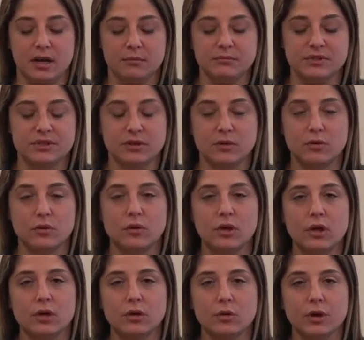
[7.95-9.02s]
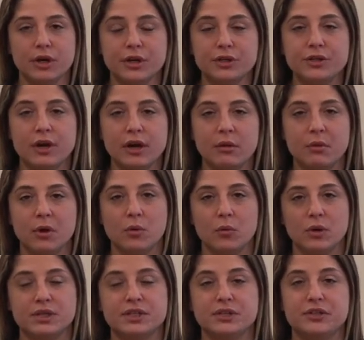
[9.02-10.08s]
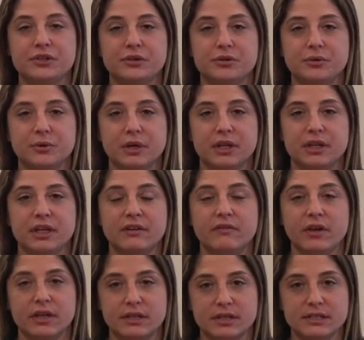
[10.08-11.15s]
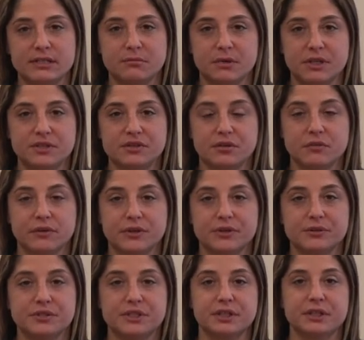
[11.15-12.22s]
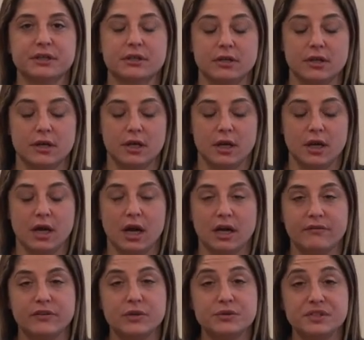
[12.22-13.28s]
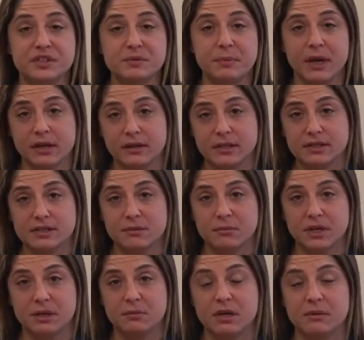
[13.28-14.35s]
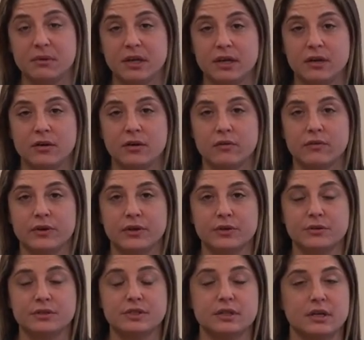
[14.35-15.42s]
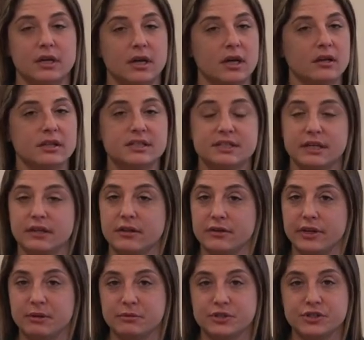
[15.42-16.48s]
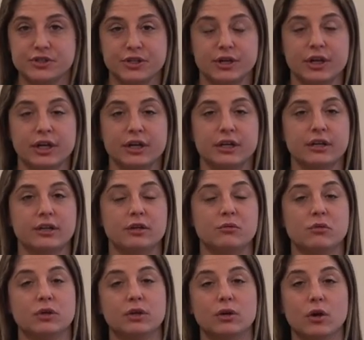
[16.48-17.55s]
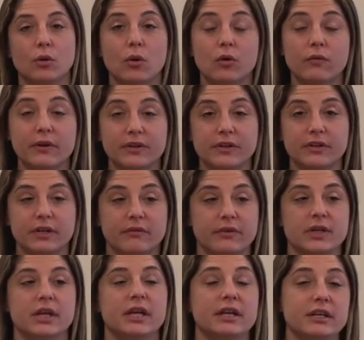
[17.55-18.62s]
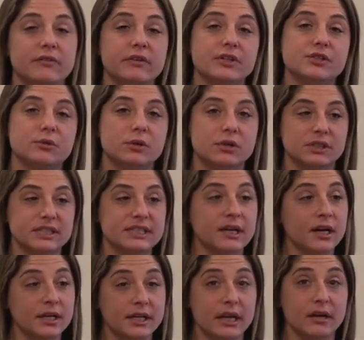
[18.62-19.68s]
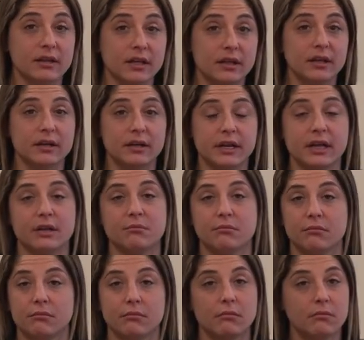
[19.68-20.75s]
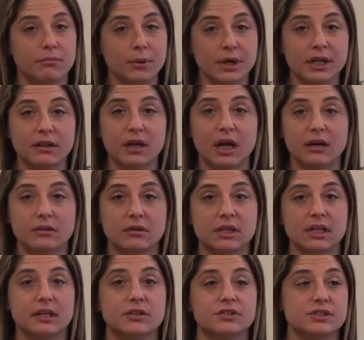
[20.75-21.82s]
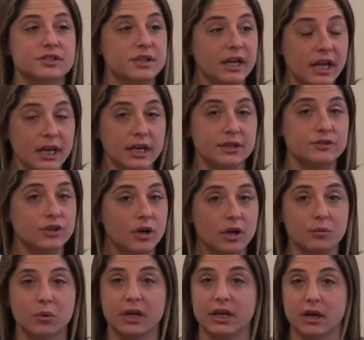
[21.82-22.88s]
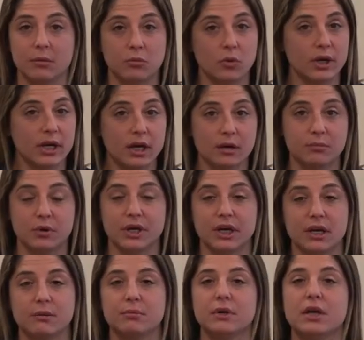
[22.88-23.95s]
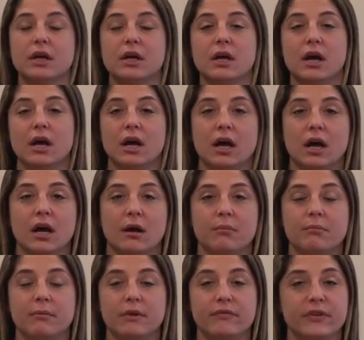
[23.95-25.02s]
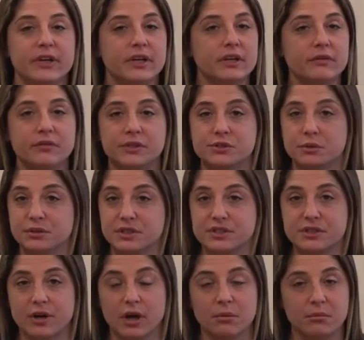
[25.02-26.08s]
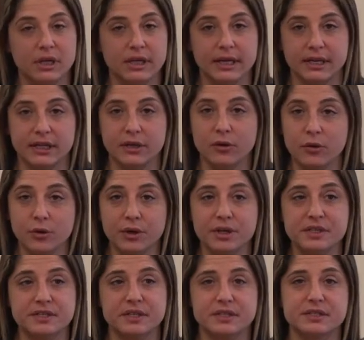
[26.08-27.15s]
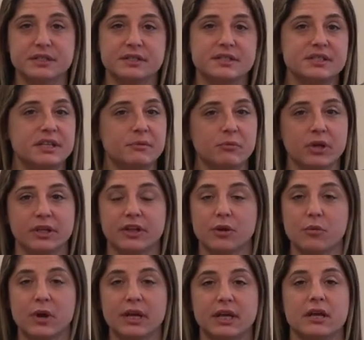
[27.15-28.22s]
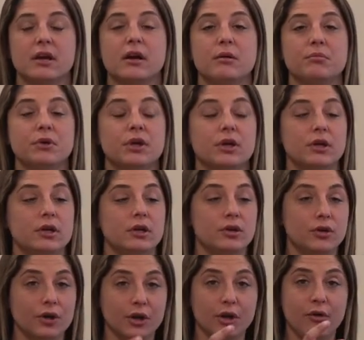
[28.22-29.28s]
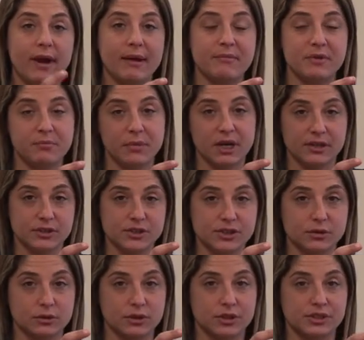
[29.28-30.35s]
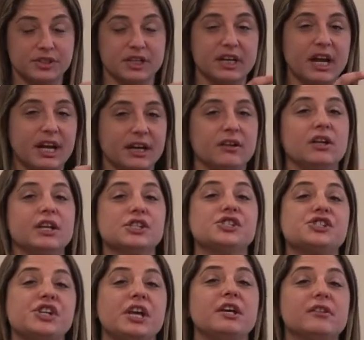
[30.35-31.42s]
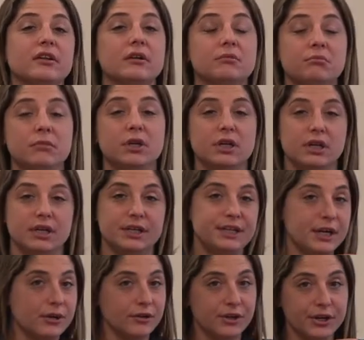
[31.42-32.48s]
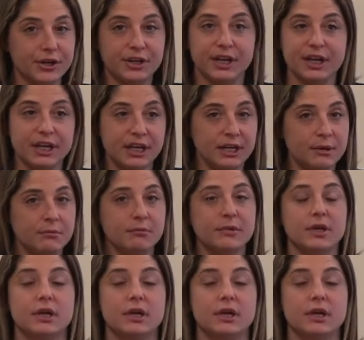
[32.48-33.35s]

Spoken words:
So we're going to talk about what to do in the event that somebody's overdosing. If you suspect that somebody may be in an overdose, let's say their name is John, you would go over to the individual and start yelling their name pretty loudly, just, hey John, wake up, wake up, wake up. If the individual does not make any noise, doesn't seem like they're waking up, you can grab them by the shoulders and kind of like shake them, yell their name.